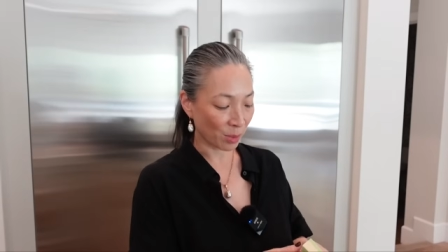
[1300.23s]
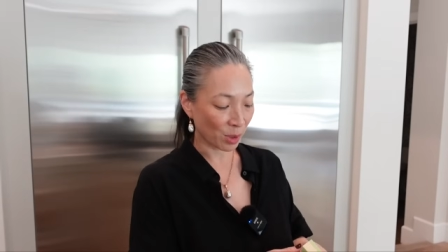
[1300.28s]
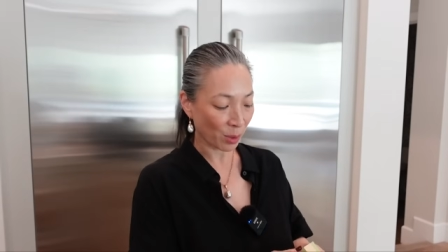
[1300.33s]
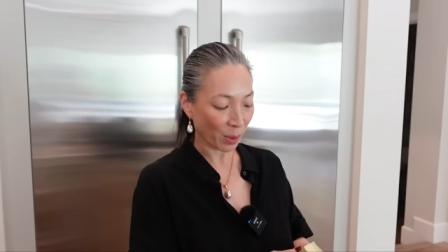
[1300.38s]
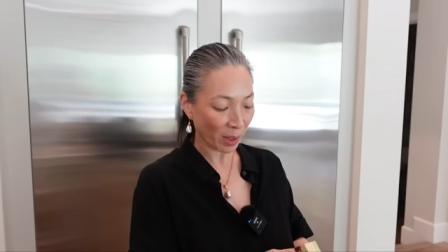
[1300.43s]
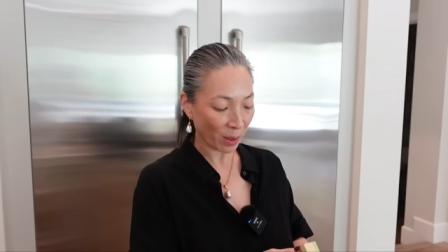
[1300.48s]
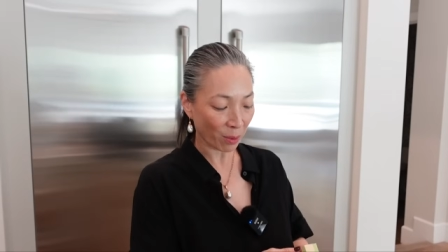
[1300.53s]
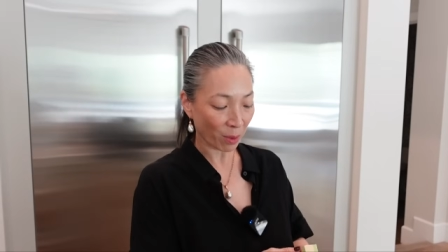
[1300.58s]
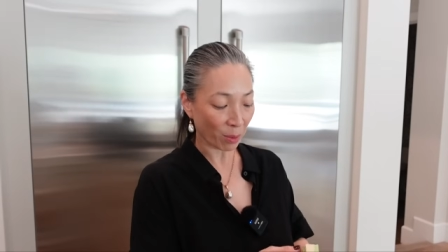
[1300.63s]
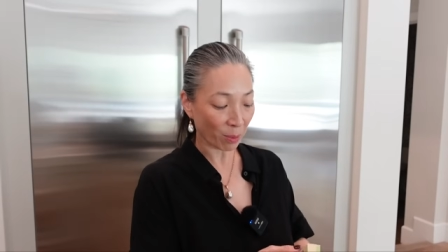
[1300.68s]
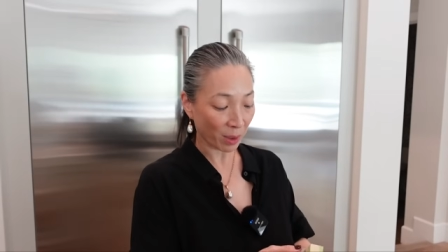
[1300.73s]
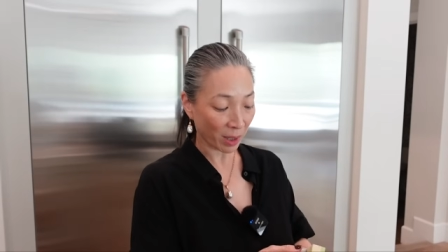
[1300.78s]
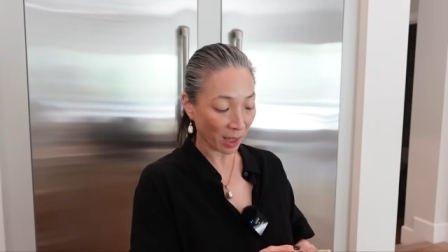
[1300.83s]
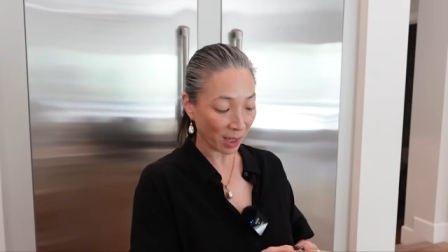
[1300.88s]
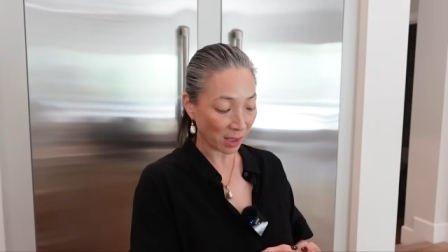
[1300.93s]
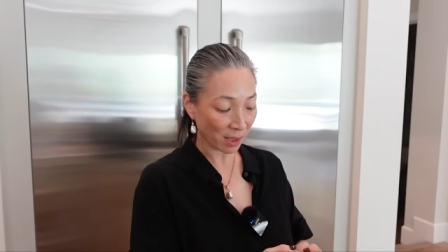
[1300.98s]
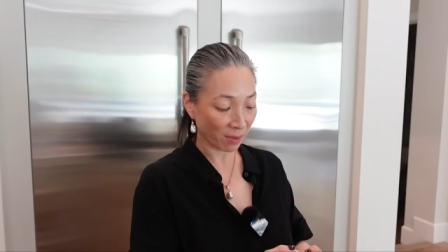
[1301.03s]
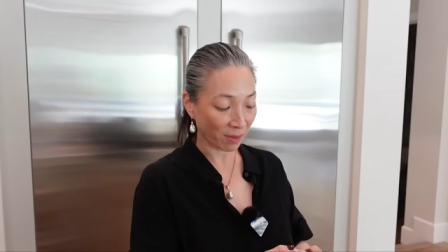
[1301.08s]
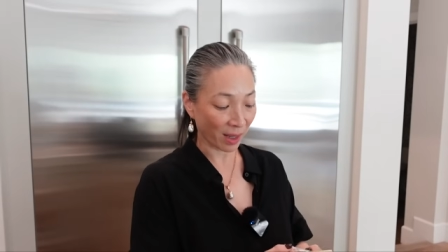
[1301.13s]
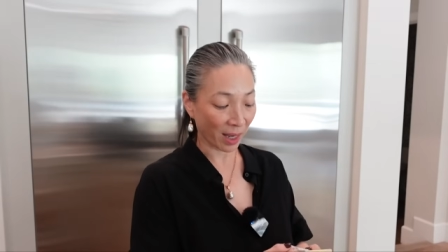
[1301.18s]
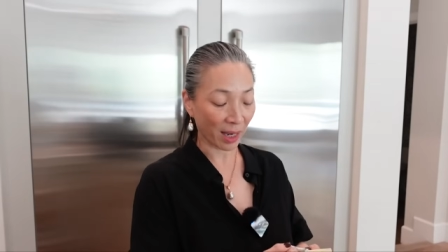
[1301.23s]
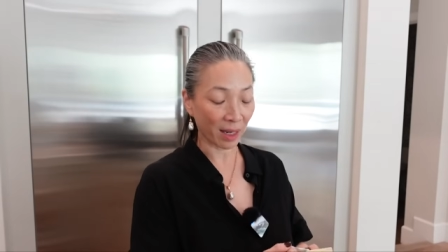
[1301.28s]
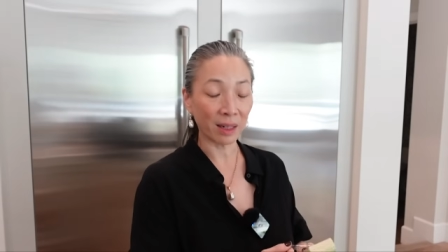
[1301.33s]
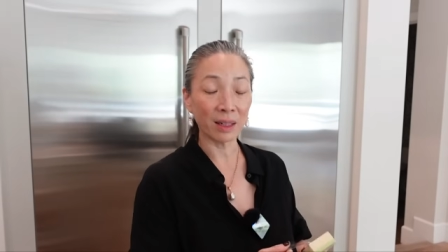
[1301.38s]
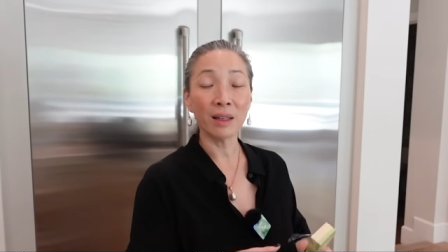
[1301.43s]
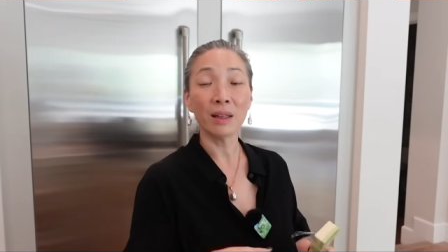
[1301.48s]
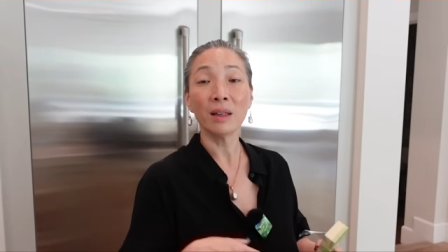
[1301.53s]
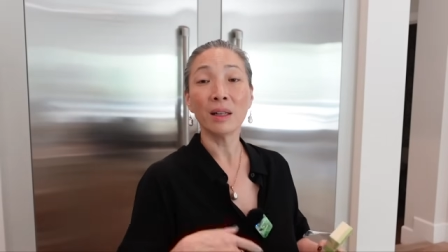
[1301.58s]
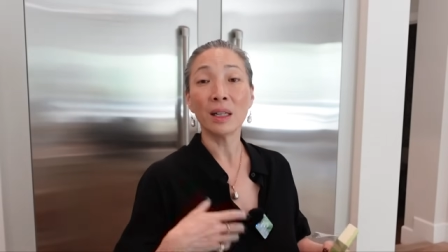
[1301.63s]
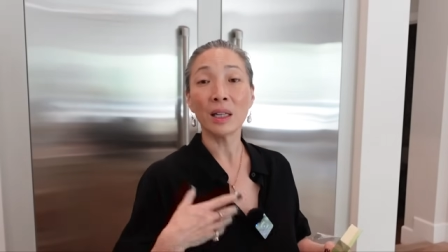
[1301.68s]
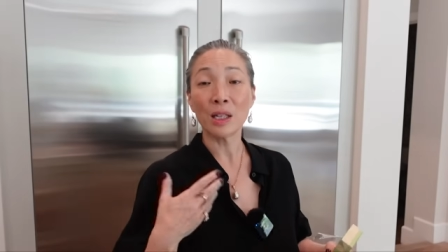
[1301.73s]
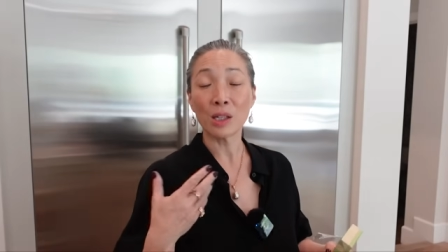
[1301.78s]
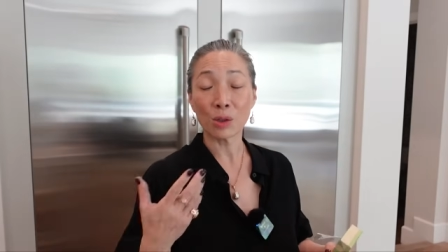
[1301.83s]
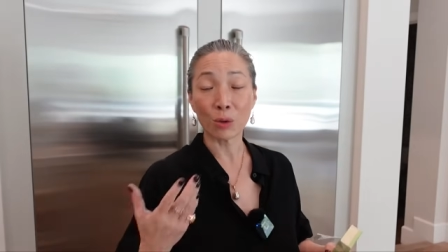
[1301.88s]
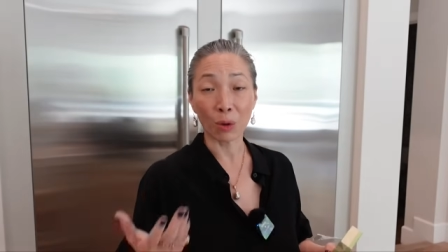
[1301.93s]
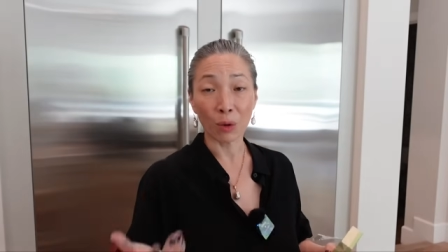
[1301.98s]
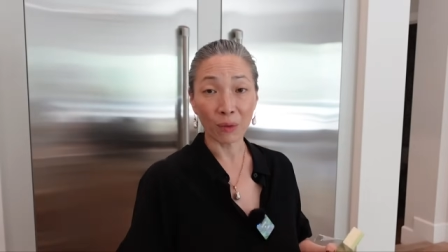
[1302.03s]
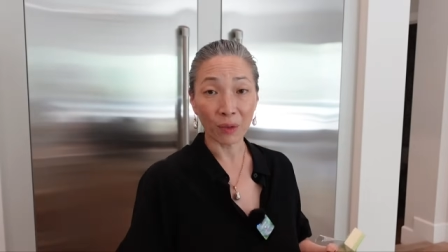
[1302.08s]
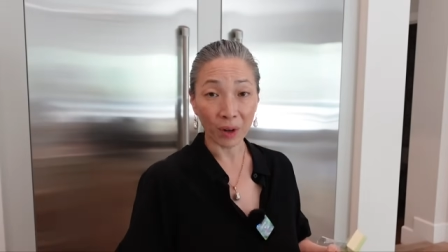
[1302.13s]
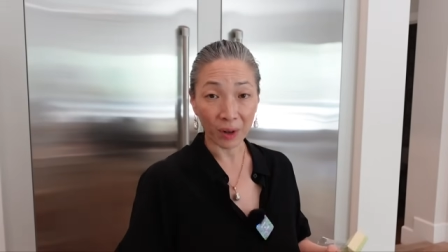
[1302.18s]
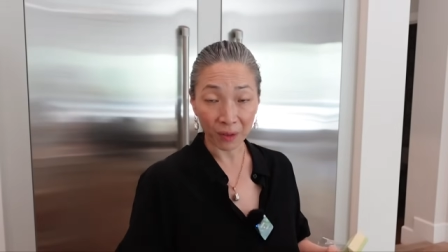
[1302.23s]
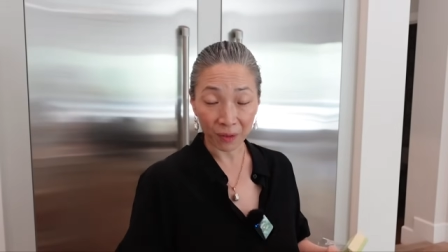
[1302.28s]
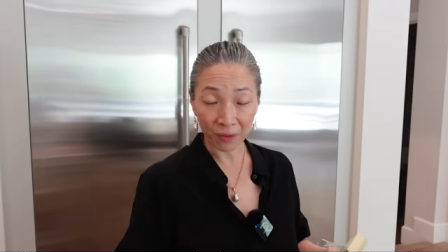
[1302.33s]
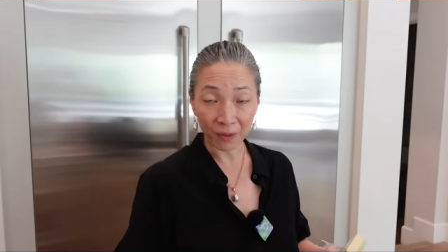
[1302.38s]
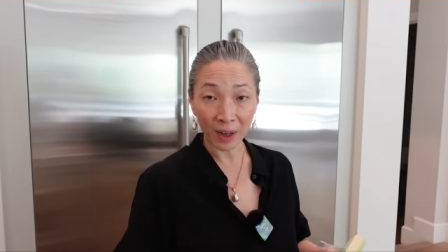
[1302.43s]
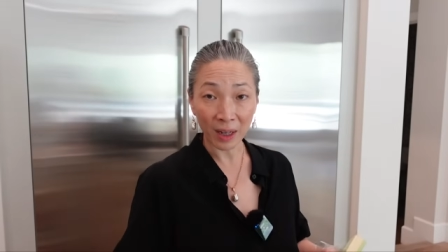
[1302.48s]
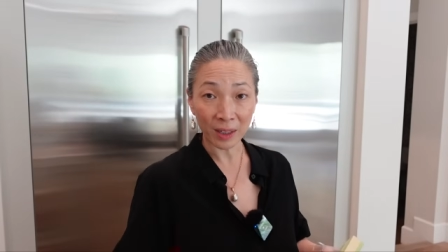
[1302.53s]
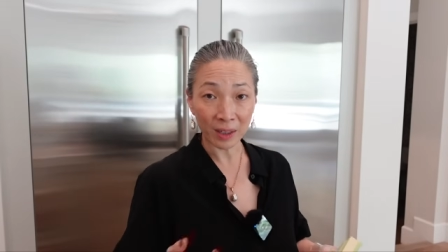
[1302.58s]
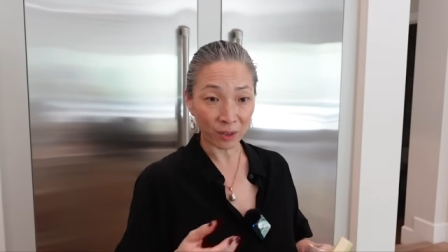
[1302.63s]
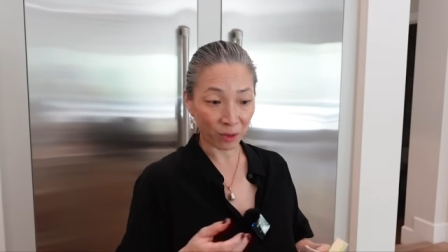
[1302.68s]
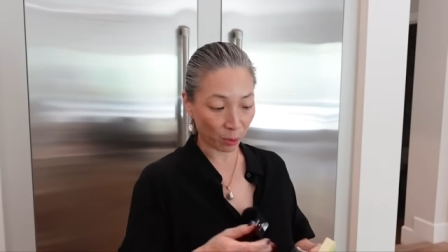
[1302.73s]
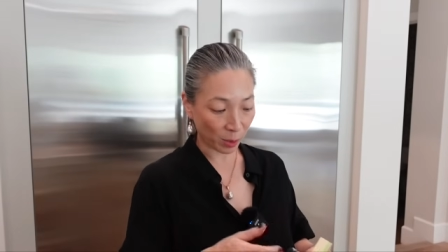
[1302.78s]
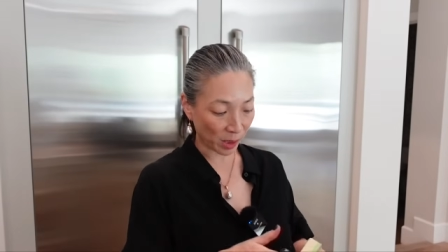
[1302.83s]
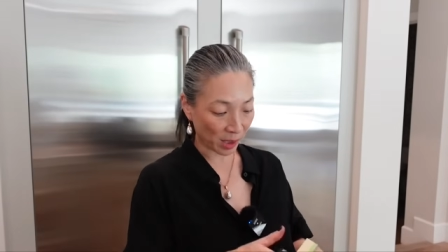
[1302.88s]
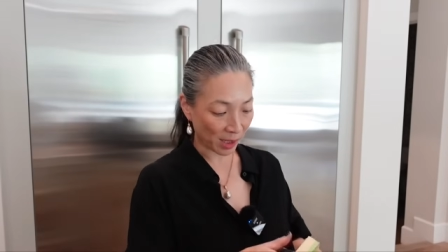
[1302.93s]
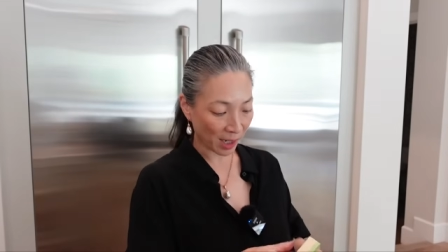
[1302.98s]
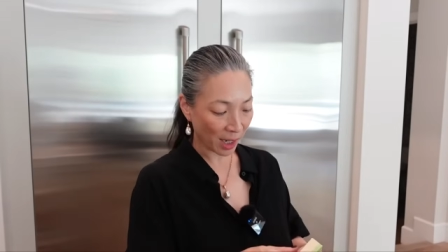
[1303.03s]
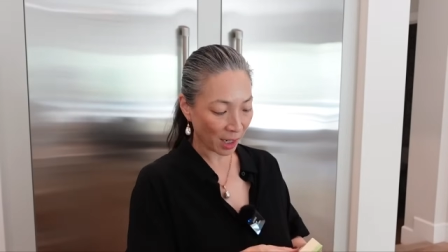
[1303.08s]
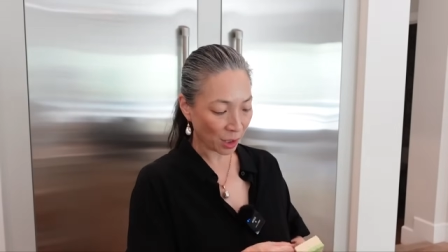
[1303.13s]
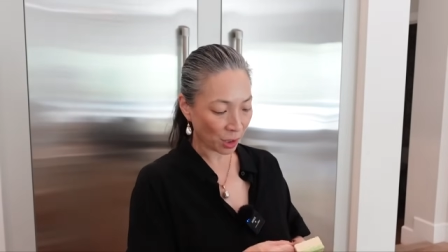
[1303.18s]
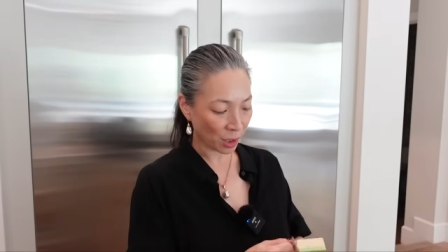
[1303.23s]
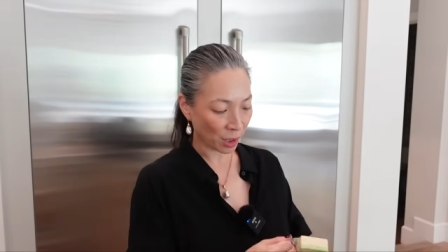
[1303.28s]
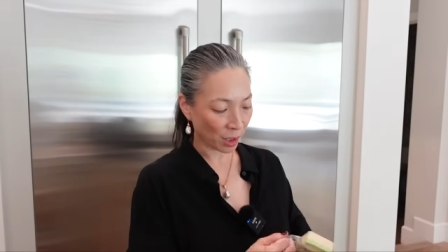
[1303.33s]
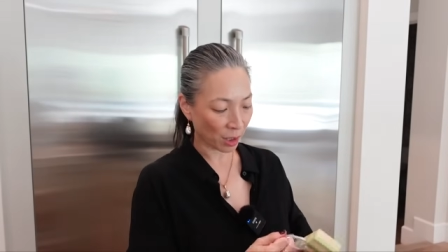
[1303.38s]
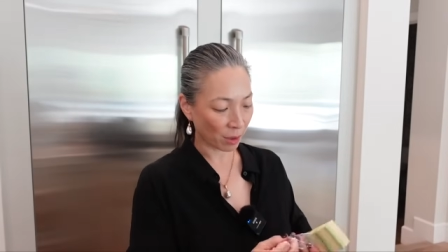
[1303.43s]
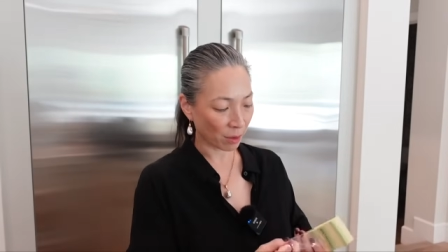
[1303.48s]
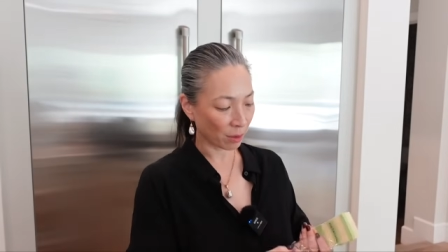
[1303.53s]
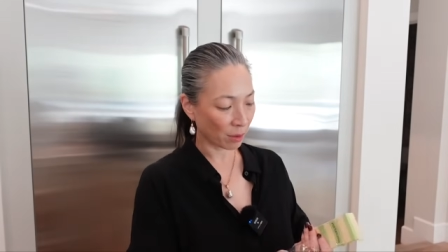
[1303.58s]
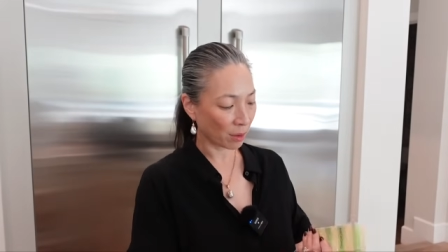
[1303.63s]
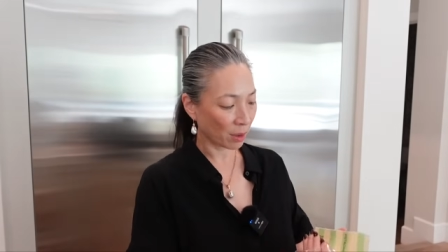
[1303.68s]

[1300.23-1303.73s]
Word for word: So anyway, because of that, he's grown very fond of pistachio.